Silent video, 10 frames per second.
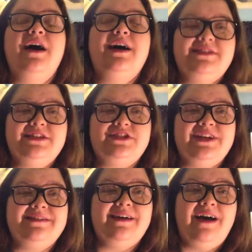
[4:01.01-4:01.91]

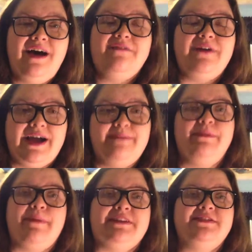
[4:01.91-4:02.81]
edition of I Am
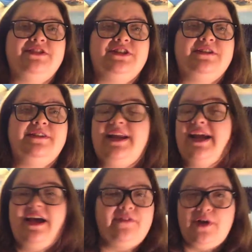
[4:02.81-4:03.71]
the Messenger that
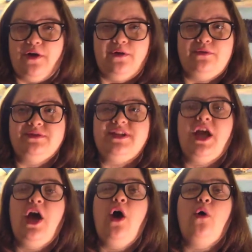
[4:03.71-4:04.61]
I ever owned.
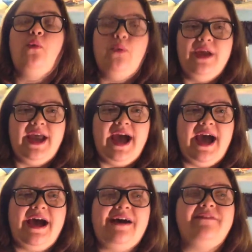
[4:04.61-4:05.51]
We
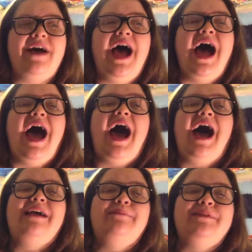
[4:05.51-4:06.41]
have
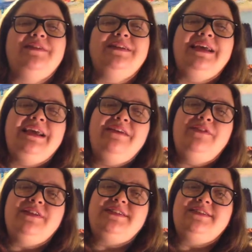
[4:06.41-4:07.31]
I believe
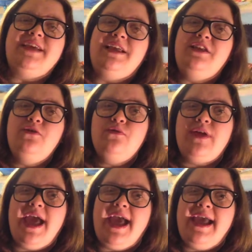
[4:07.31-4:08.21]
this is
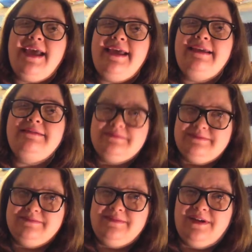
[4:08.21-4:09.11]
a UK
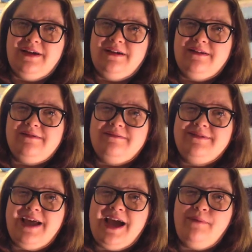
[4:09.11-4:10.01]

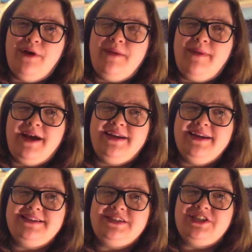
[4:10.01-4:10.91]
library
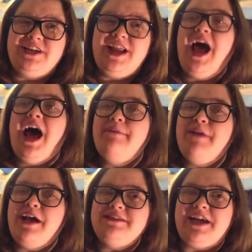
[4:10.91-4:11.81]
binding edition. I'm
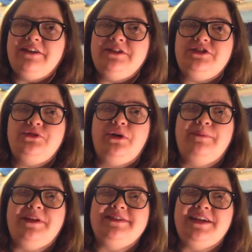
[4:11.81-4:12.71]
not entirely sure
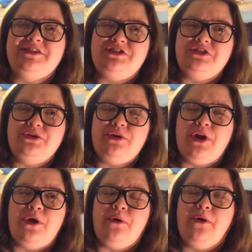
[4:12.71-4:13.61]
because I do
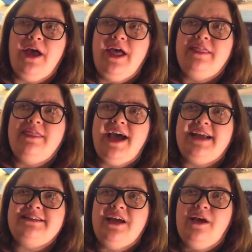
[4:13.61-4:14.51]
know
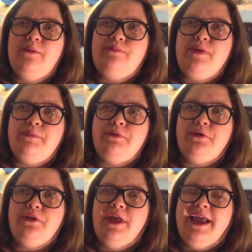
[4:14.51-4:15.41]
that
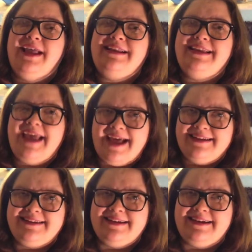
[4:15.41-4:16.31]
people in
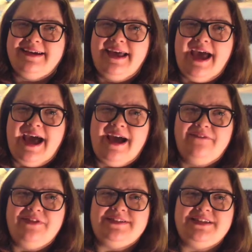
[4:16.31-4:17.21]
Canada
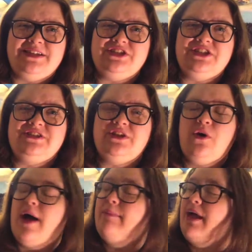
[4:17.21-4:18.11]
have this edition,
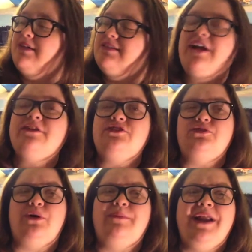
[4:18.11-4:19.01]
so I'm not entirely
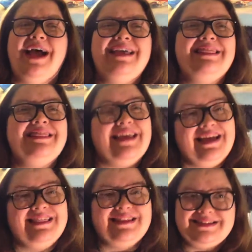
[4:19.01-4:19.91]
sure, but I
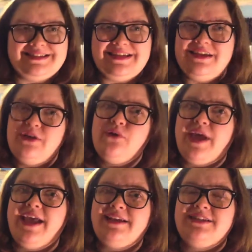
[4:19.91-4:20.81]
think this is a UK